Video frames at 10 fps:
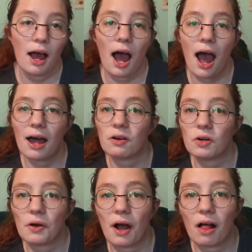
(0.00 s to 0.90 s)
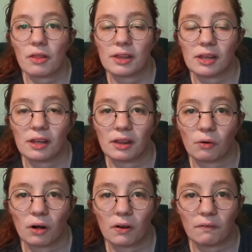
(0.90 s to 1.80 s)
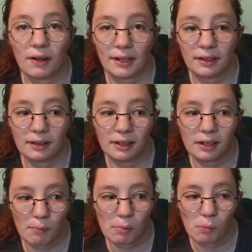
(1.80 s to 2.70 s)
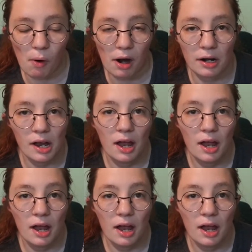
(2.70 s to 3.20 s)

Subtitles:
I don't know how this is historical fantasy, number one.